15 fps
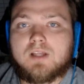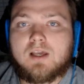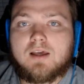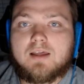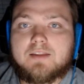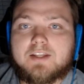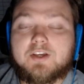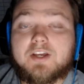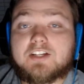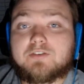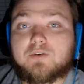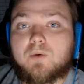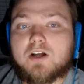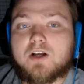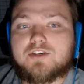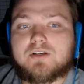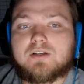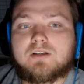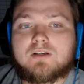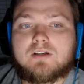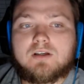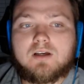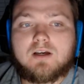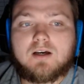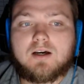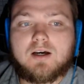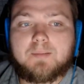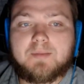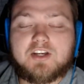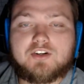Thank you guys for watching.
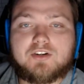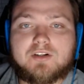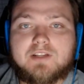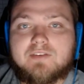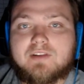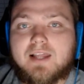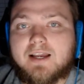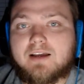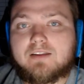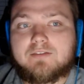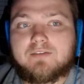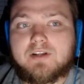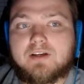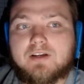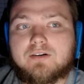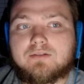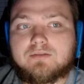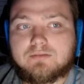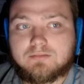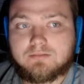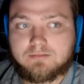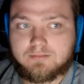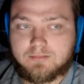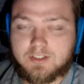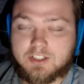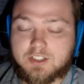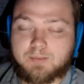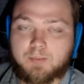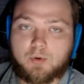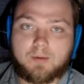Make sure to leave a like on the video to
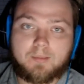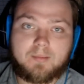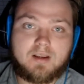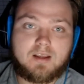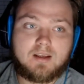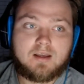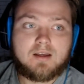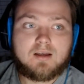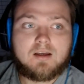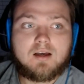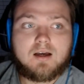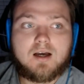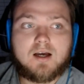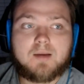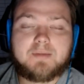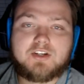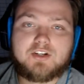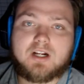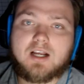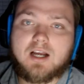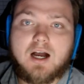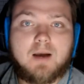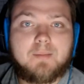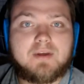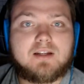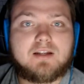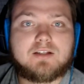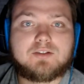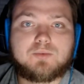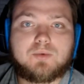support me. Make sure to comment
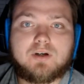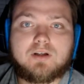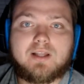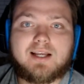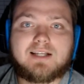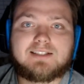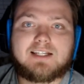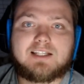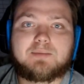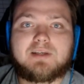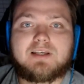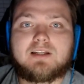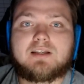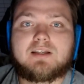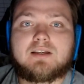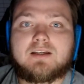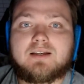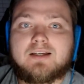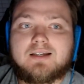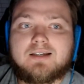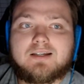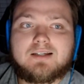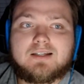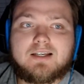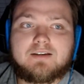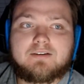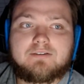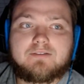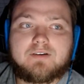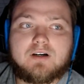as well, like I said at the beginning,
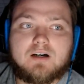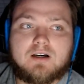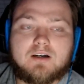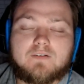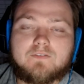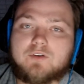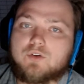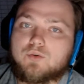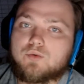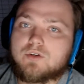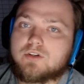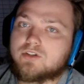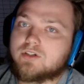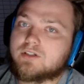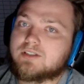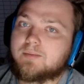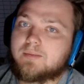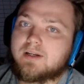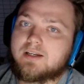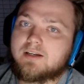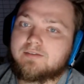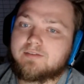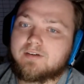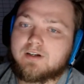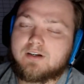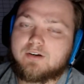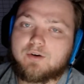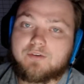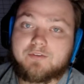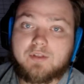if you would have took somebody different,
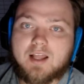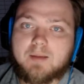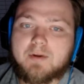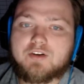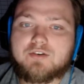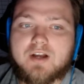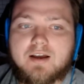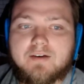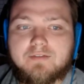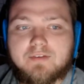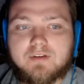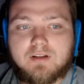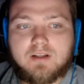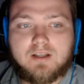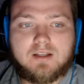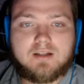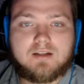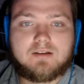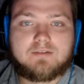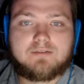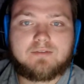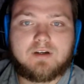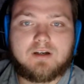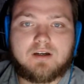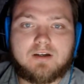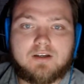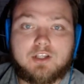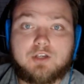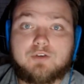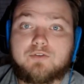or if you like my draft, and if
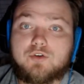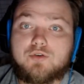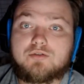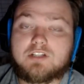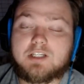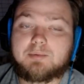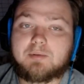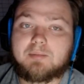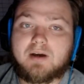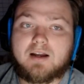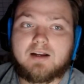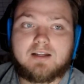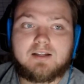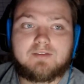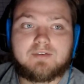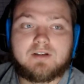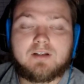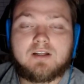you've used SleeperBot even.